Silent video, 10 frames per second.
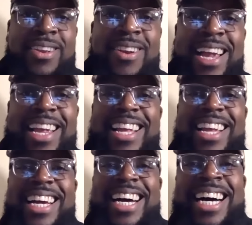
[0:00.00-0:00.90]
right?
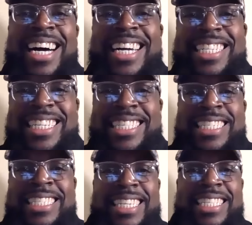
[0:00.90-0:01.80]
Uh, the,
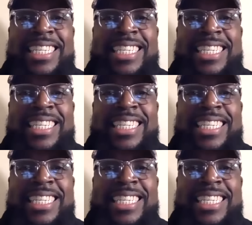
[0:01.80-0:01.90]
the, okay.